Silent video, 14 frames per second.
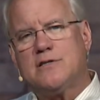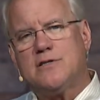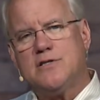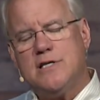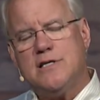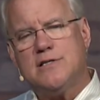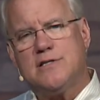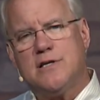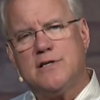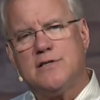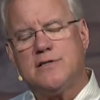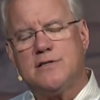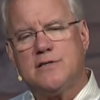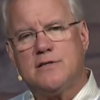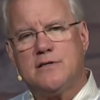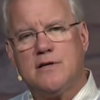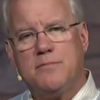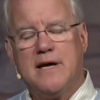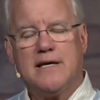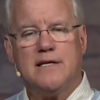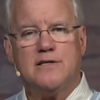Jesus to
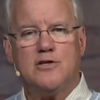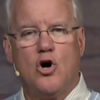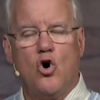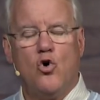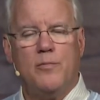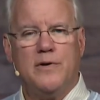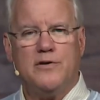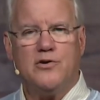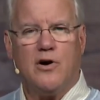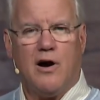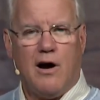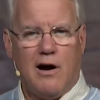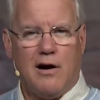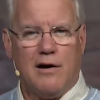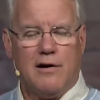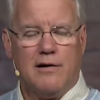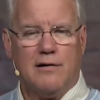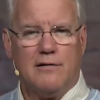make his home in your heart?"